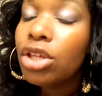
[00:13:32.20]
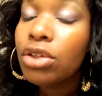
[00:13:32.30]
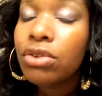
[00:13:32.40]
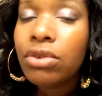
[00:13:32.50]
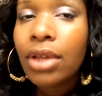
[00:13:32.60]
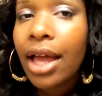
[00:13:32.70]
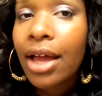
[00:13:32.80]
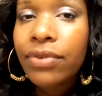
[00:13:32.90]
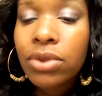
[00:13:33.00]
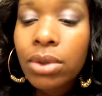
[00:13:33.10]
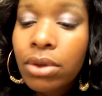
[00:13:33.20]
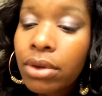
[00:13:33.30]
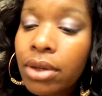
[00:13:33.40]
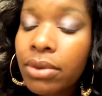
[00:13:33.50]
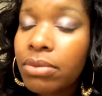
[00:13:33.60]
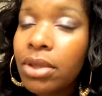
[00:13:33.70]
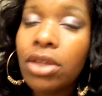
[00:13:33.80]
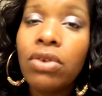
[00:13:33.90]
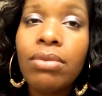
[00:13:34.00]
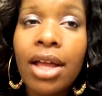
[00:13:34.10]
You do not have to agree with me.
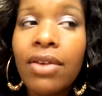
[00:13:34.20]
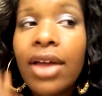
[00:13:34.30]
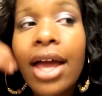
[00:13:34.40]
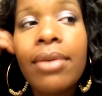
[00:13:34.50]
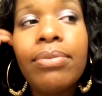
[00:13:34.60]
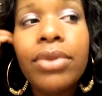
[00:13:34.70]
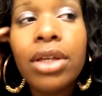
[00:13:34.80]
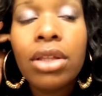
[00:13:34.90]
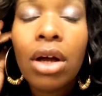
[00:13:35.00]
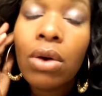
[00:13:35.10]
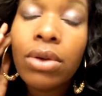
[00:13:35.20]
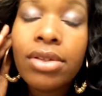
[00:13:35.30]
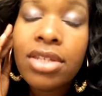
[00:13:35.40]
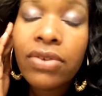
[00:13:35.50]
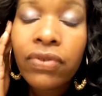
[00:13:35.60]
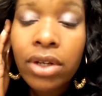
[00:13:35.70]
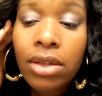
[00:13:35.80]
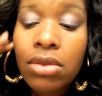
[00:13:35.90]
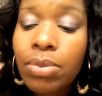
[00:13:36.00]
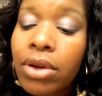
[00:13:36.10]
You might have had, a different
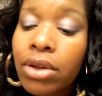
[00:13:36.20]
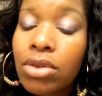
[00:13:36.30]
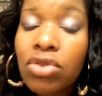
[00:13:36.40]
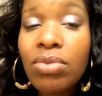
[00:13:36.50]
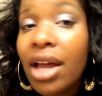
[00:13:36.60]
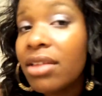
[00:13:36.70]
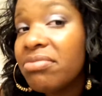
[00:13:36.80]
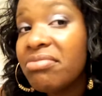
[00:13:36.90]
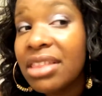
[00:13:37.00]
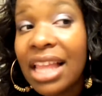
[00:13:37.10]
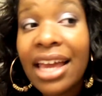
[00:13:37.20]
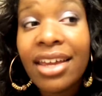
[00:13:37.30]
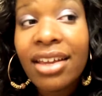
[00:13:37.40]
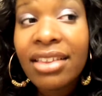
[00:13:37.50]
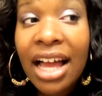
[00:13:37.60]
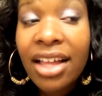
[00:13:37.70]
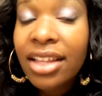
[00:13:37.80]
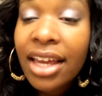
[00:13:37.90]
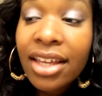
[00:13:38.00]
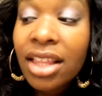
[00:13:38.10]
experience. You might not
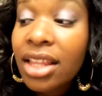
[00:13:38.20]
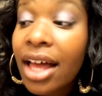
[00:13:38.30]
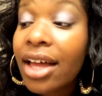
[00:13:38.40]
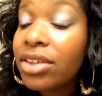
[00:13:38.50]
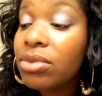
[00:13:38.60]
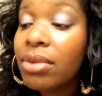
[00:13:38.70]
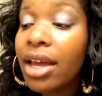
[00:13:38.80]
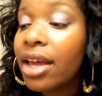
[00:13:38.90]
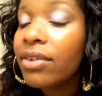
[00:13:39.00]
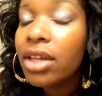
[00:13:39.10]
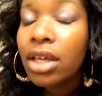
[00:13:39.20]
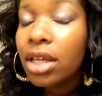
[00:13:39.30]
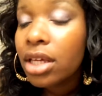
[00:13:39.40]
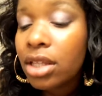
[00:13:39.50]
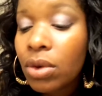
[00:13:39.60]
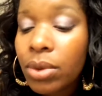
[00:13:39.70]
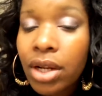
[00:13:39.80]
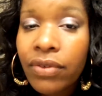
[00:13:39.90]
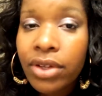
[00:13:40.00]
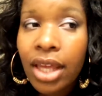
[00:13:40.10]
like it a lot. You might have,
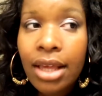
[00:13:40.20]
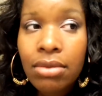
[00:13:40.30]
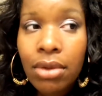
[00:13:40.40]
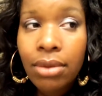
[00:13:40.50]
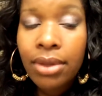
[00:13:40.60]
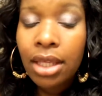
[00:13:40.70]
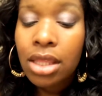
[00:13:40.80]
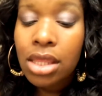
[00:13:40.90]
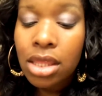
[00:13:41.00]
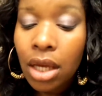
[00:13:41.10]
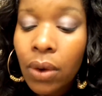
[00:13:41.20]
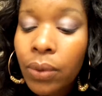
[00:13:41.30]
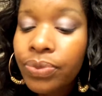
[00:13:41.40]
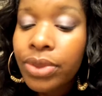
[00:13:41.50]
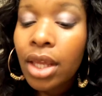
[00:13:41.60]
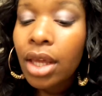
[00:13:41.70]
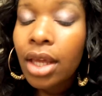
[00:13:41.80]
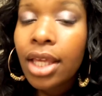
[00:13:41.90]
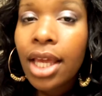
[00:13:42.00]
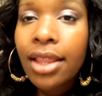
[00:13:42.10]
whatever the case may be. So,
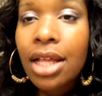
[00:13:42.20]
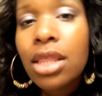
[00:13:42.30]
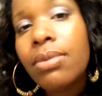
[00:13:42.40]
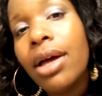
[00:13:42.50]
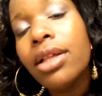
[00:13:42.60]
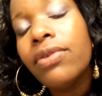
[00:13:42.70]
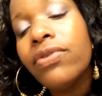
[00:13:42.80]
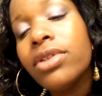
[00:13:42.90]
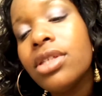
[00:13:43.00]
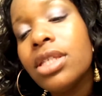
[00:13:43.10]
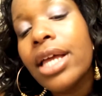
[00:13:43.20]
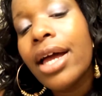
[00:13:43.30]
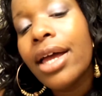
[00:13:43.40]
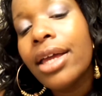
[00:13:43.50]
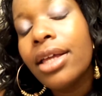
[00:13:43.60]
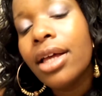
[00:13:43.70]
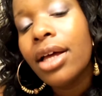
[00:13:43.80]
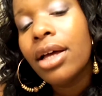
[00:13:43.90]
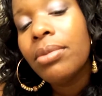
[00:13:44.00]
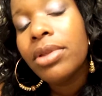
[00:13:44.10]
yeah, that's about it for tonight.
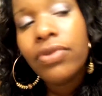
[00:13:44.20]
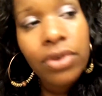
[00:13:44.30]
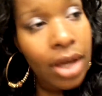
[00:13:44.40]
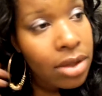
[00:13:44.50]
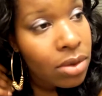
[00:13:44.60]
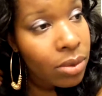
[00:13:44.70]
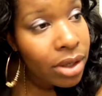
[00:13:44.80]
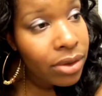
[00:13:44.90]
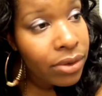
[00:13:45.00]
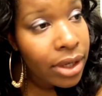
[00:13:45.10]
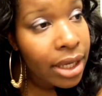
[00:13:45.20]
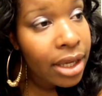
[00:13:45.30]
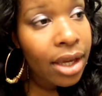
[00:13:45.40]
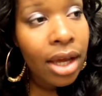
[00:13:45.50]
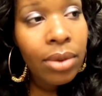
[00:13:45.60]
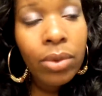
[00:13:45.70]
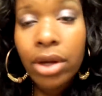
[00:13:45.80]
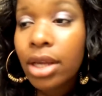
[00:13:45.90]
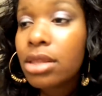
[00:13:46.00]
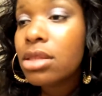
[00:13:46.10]
And if you guys are wondering, I'm
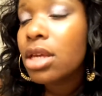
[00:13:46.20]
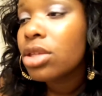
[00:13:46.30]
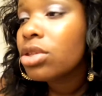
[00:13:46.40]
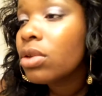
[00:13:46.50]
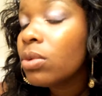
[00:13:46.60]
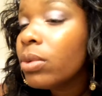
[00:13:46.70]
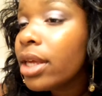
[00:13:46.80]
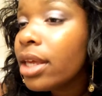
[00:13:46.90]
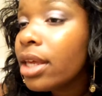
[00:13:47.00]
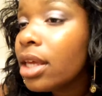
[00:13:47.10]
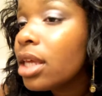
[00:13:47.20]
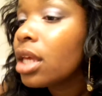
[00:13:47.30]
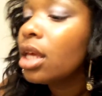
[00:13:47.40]
wearing a sensational wig.